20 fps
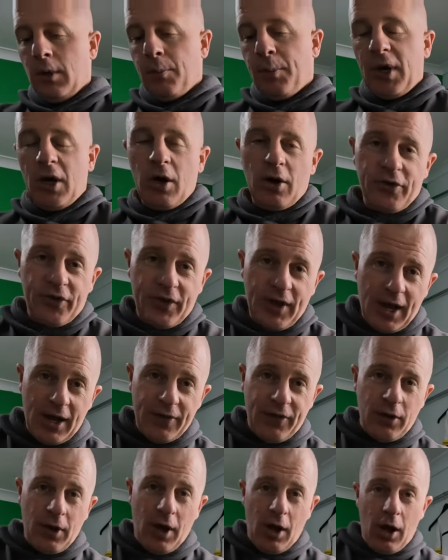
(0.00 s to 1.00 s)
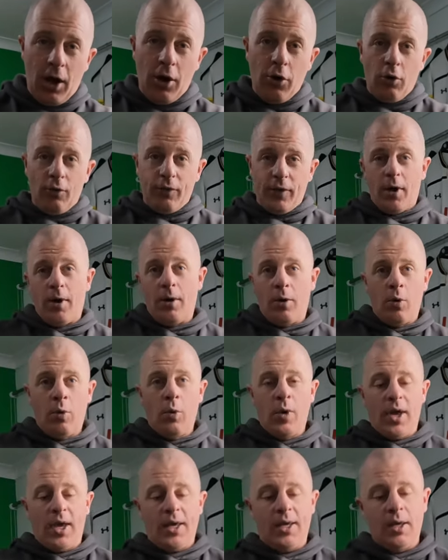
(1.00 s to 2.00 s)
Because they had another
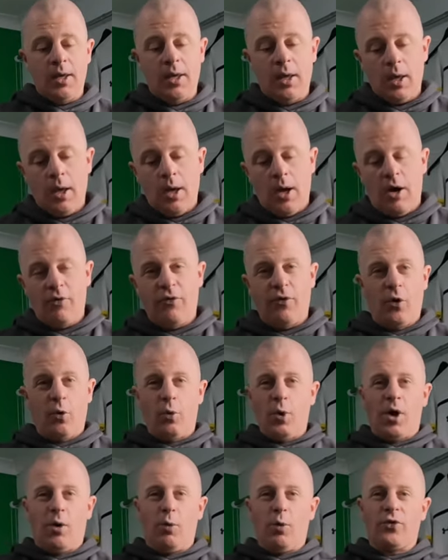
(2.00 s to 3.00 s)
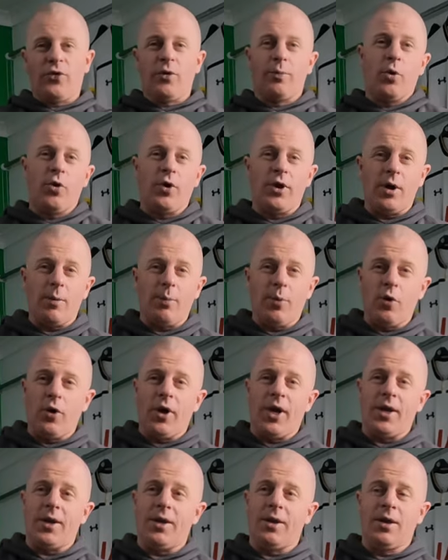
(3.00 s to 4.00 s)
Wii, I thought, well, what's the point of
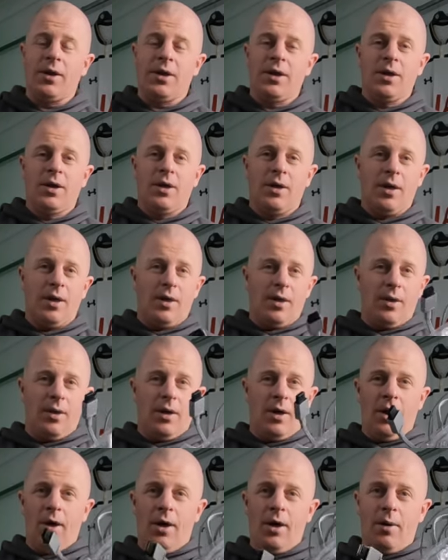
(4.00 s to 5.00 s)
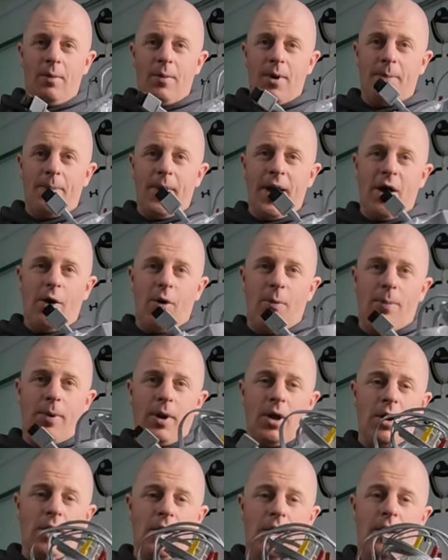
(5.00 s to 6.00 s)
putting a power
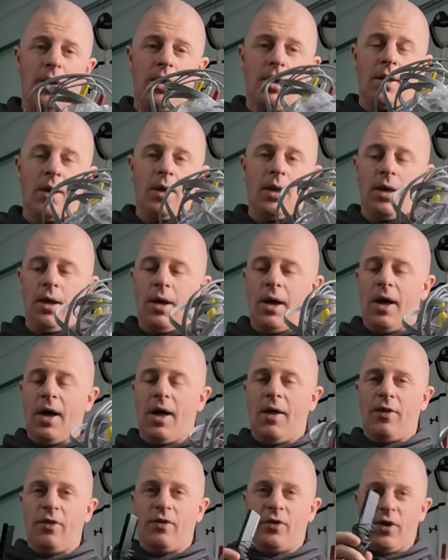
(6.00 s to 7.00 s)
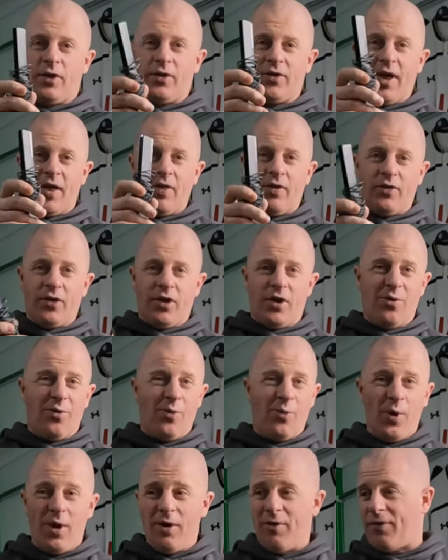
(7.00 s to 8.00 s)
block and the sensor
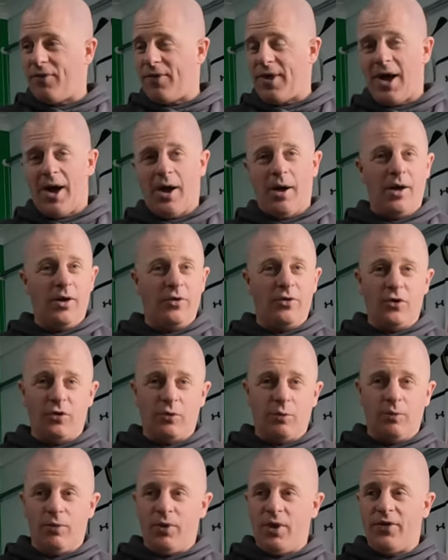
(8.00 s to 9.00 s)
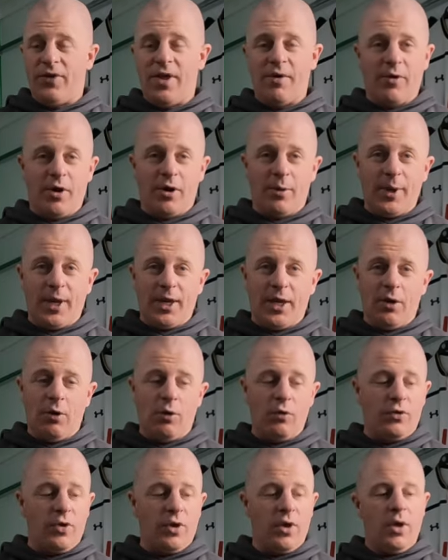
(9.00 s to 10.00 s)
with that? It's just, it's never going to be
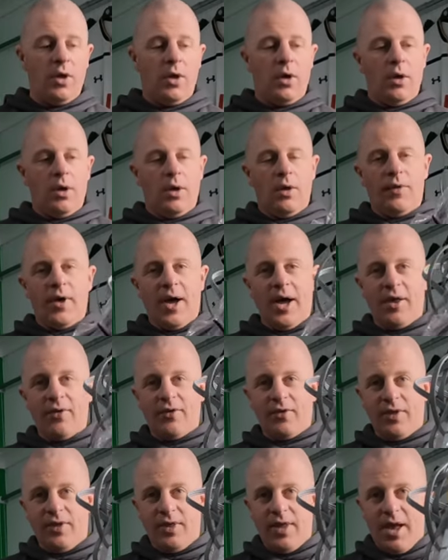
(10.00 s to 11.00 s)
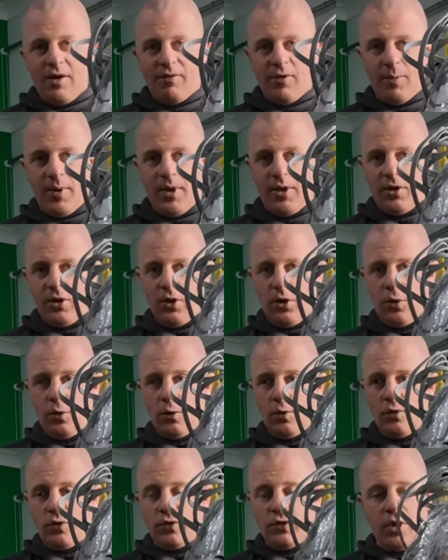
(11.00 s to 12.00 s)
used. That has never been
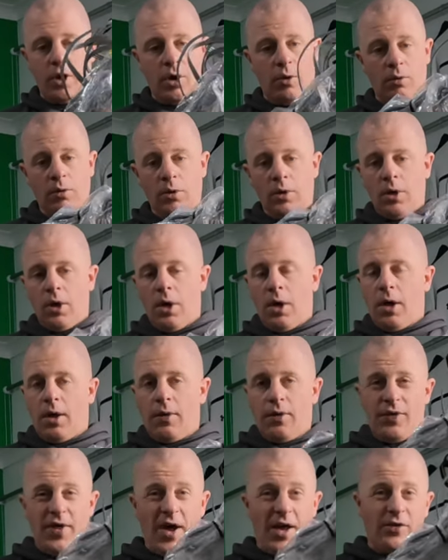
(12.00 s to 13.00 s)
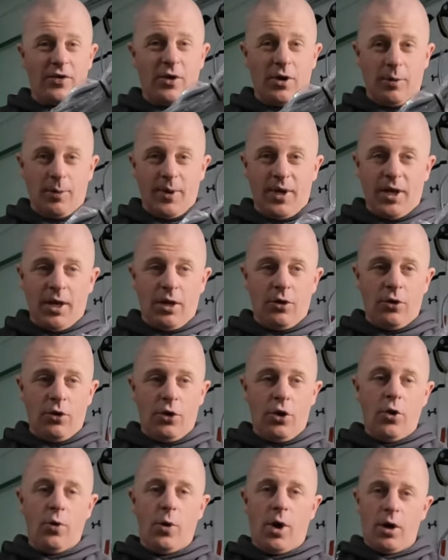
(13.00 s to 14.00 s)
used. So that's going to be
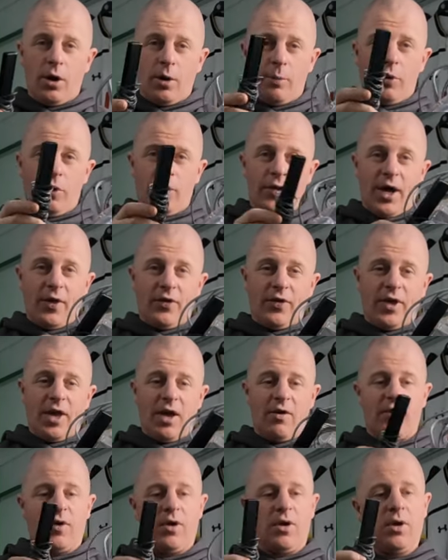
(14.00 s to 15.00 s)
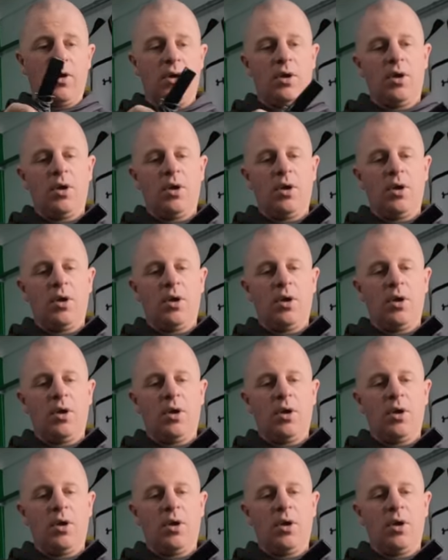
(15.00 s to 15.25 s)
new. I'm going to put that together.